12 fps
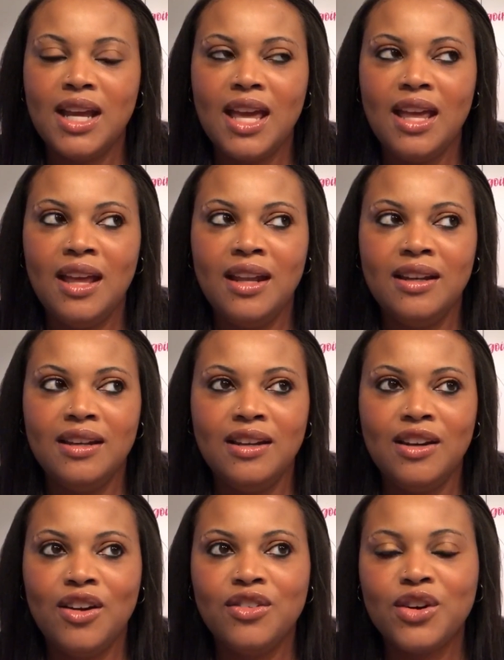And
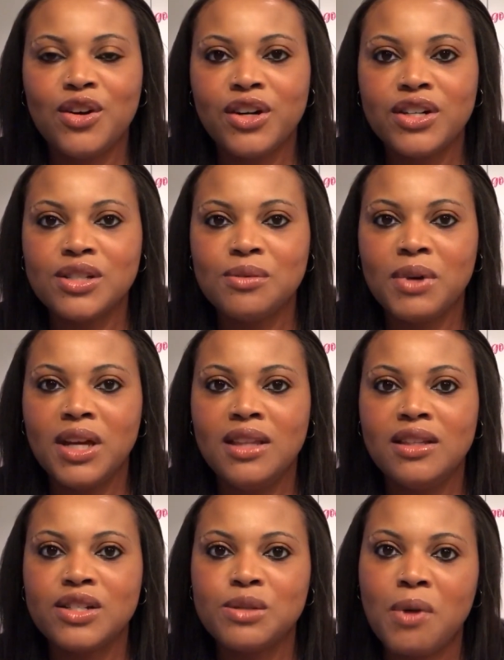of course,
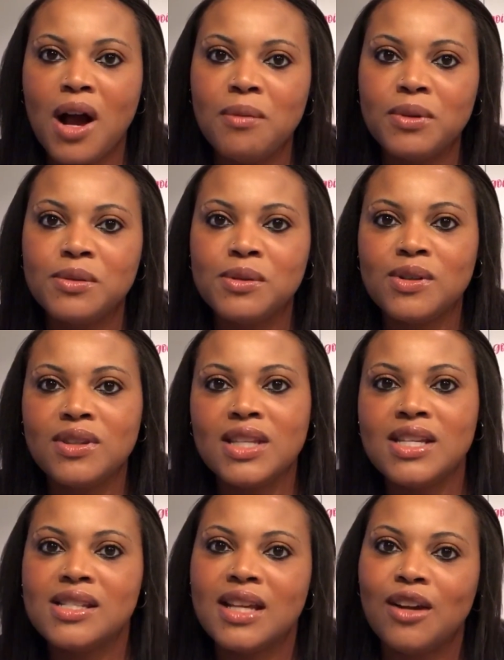when there's problems and
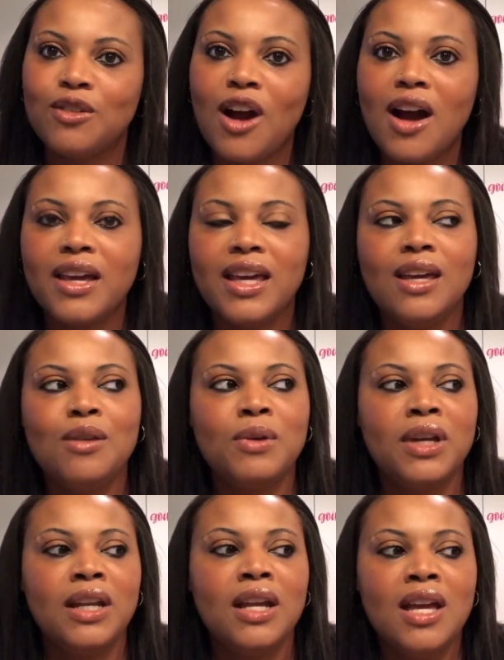things get rocky,
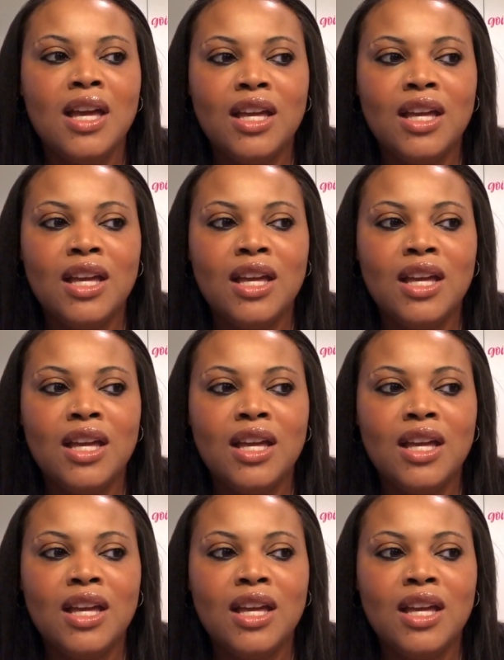when